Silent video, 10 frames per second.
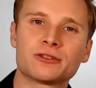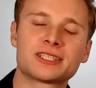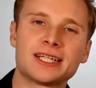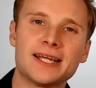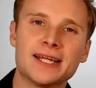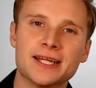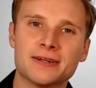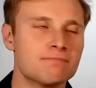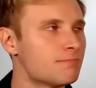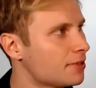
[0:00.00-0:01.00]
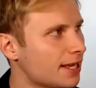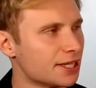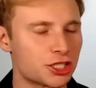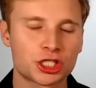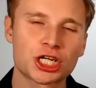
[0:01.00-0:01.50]
C
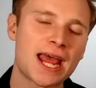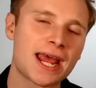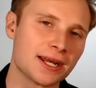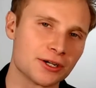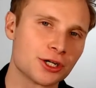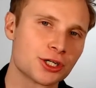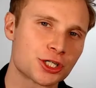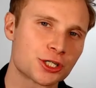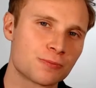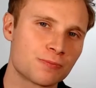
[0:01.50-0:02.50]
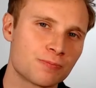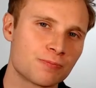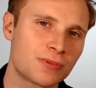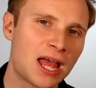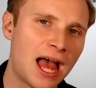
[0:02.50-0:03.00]
is change.
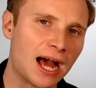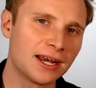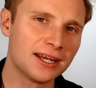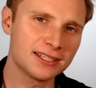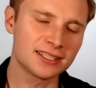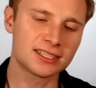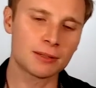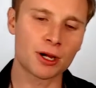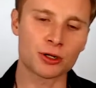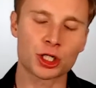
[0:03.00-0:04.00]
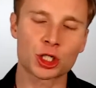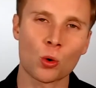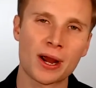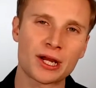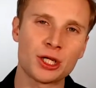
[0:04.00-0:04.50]
And this is about
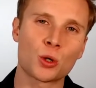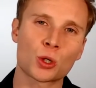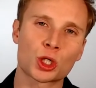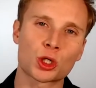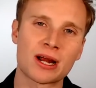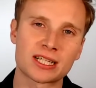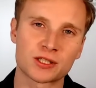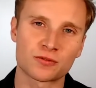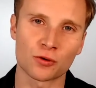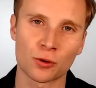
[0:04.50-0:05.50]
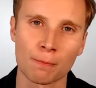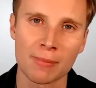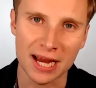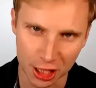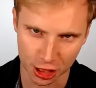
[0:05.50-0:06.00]
showing your
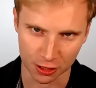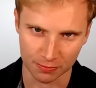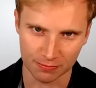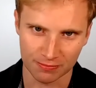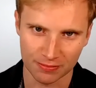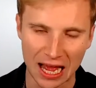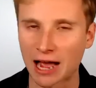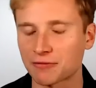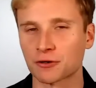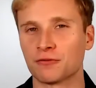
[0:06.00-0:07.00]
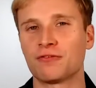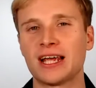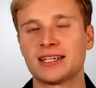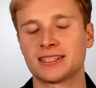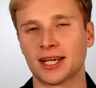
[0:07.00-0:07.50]
transformation after
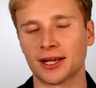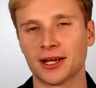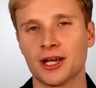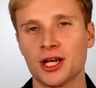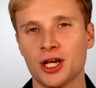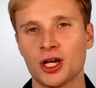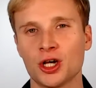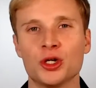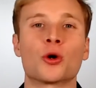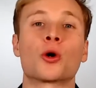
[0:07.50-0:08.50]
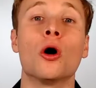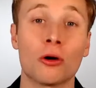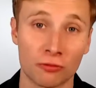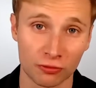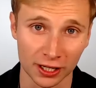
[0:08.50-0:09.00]
facing your
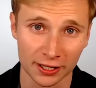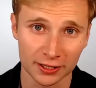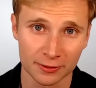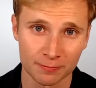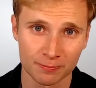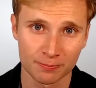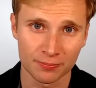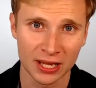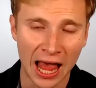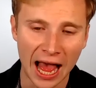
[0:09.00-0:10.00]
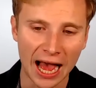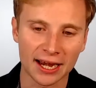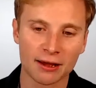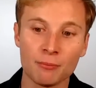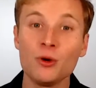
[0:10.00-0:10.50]
conflict. And
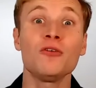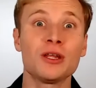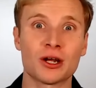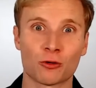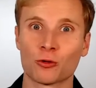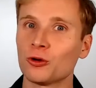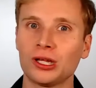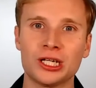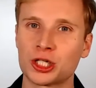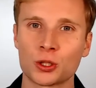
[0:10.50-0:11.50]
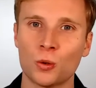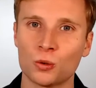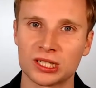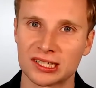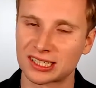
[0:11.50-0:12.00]
a movie that really
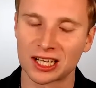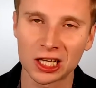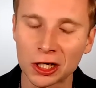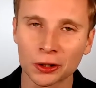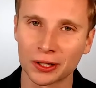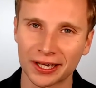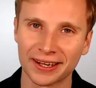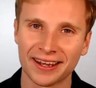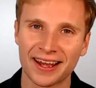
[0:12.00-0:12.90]
shows this clearly